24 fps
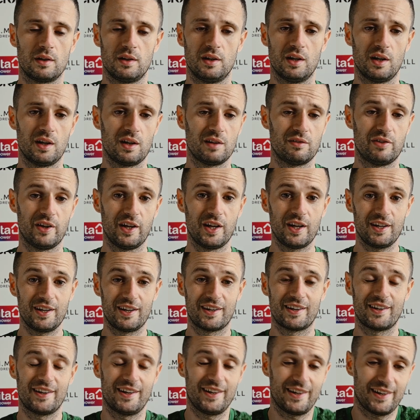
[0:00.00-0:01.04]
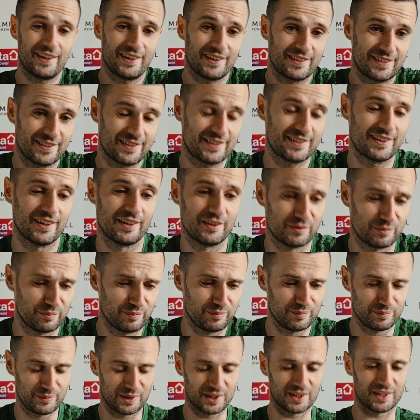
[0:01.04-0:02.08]
Yeah, very. It
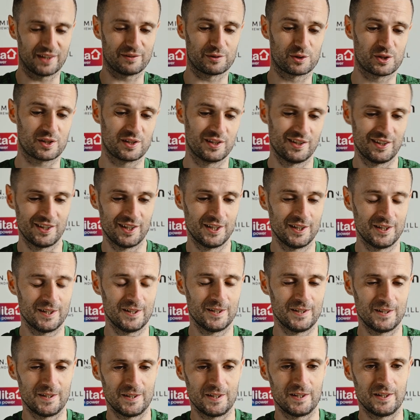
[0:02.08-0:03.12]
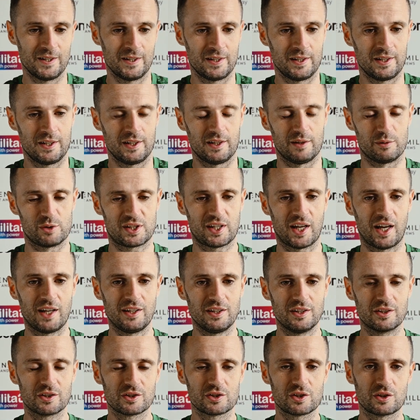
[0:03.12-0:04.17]
was 10
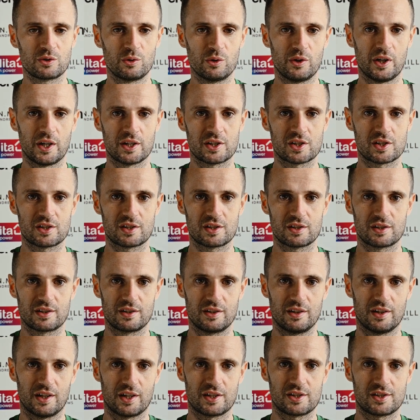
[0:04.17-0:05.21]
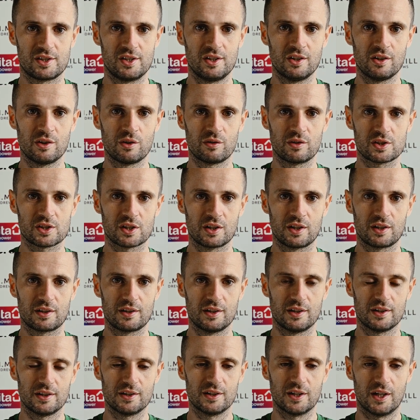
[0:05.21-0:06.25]
years ago this year, obviously,
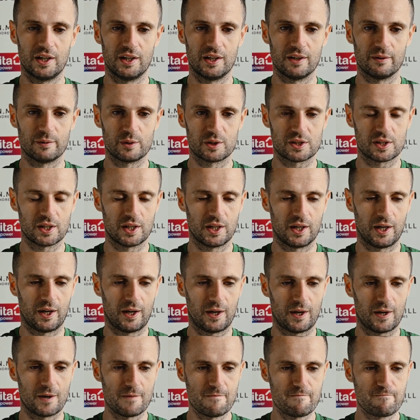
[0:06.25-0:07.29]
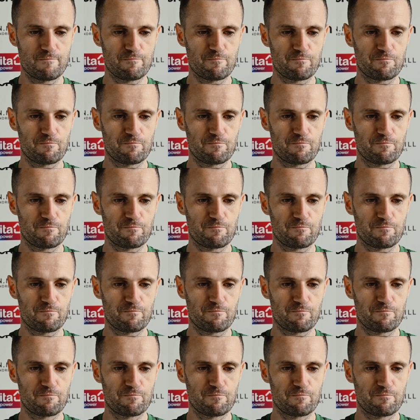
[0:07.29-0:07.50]
and it was a